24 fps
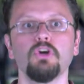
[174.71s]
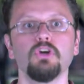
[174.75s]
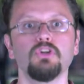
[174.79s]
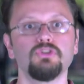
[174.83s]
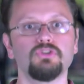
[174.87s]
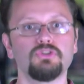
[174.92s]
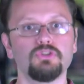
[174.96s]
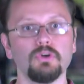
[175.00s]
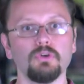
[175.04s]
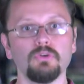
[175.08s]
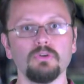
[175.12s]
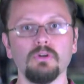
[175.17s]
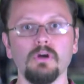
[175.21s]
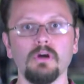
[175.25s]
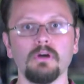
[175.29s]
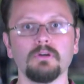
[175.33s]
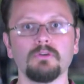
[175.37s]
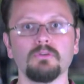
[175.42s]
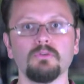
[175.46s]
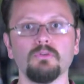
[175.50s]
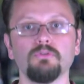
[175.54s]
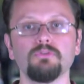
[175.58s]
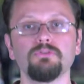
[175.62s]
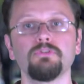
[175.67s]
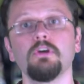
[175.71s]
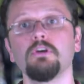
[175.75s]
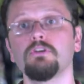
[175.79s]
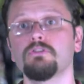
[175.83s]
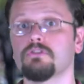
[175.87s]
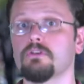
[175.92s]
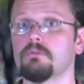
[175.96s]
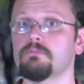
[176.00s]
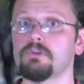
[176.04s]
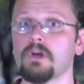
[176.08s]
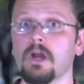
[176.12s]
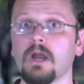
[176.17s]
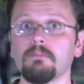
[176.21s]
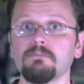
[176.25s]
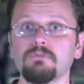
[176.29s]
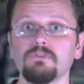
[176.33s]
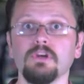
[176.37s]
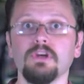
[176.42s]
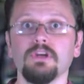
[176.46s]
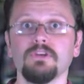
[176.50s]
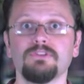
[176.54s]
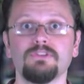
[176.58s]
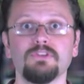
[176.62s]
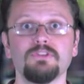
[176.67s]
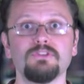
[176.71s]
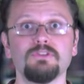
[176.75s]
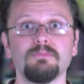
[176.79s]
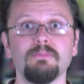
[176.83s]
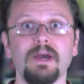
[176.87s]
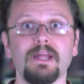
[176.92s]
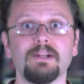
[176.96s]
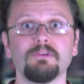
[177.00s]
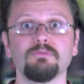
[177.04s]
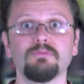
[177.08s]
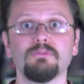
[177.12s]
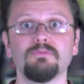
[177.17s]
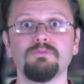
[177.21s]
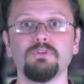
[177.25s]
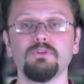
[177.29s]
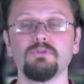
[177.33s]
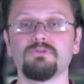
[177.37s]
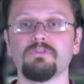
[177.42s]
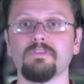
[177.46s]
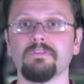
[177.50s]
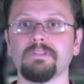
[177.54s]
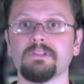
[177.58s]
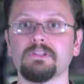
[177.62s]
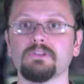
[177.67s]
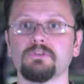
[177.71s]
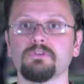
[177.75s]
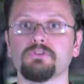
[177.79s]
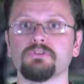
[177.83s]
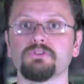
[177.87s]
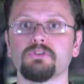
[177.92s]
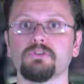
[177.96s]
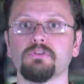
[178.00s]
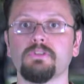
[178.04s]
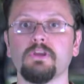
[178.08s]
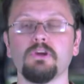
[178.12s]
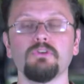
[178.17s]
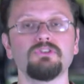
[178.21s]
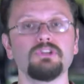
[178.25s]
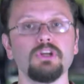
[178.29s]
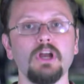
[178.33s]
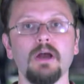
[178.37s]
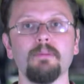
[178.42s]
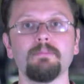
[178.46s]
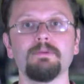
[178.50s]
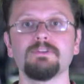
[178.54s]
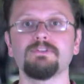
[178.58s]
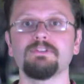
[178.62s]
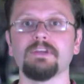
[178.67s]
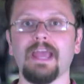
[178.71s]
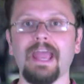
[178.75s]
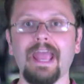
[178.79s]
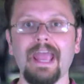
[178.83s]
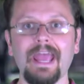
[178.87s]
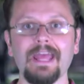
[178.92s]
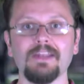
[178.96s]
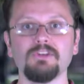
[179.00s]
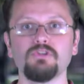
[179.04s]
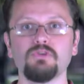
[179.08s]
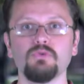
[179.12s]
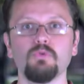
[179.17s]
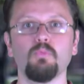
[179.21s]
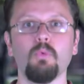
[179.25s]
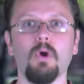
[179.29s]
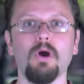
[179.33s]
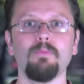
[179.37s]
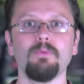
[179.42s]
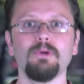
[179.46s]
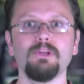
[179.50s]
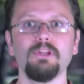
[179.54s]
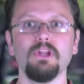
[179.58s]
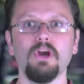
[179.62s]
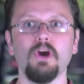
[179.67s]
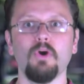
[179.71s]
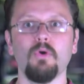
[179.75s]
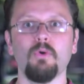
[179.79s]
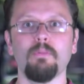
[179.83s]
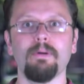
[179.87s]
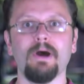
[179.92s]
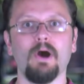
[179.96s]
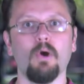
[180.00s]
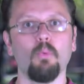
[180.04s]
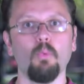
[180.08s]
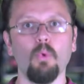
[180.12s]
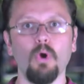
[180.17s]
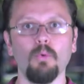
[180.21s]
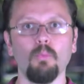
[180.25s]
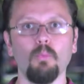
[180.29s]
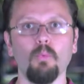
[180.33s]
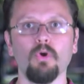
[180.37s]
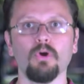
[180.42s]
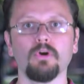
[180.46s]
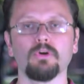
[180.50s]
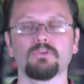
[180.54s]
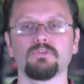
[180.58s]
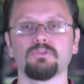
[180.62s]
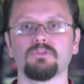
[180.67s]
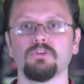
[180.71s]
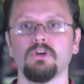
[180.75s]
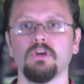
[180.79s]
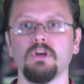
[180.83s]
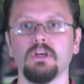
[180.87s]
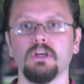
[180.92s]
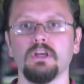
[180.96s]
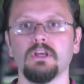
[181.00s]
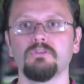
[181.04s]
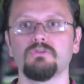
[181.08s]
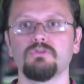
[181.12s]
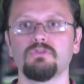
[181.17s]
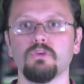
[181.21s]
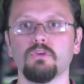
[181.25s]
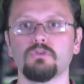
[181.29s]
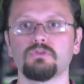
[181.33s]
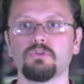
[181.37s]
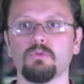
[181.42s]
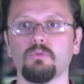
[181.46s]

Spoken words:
journal articles, sometimes systematic reviews of the literature. Their job is to add to what we know about what works in social